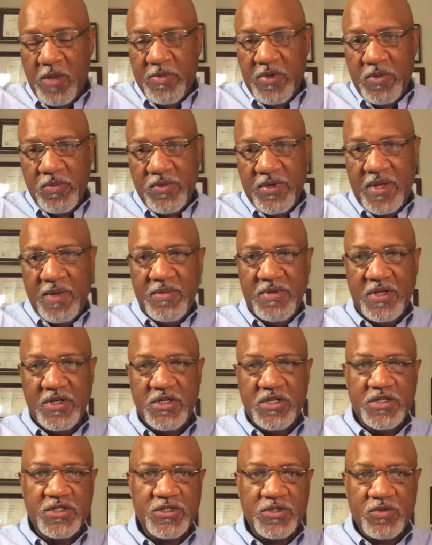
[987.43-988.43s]
And when I mean
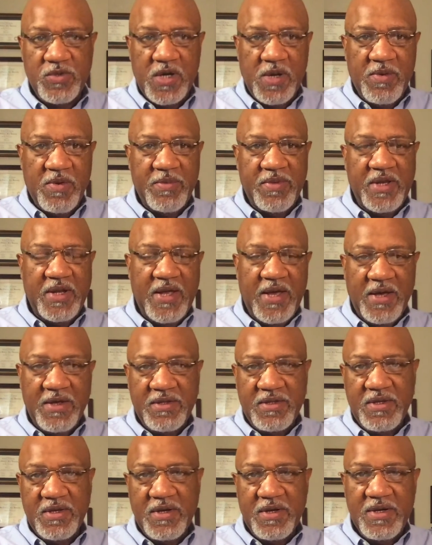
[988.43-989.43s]
digital realm, I mean out
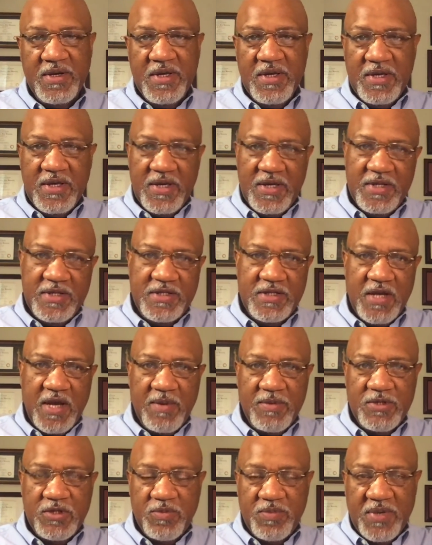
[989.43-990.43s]
there in
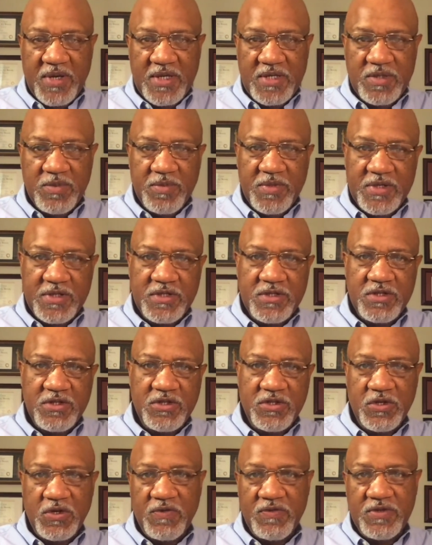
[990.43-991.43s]
cyberspace, amongst the
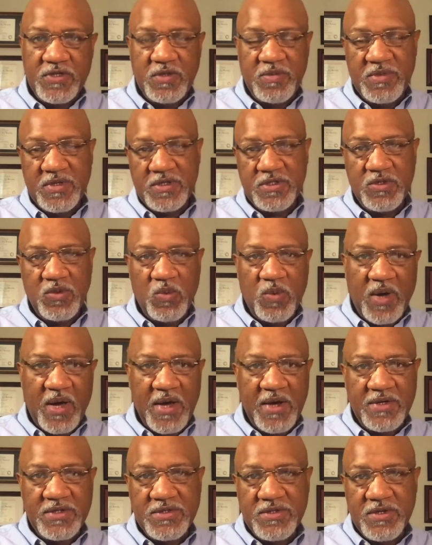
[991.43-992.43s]
servers, amongst the wires,
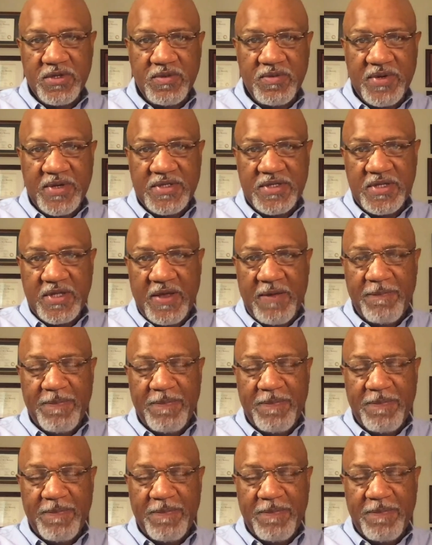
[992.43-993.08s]
and all the rest of that.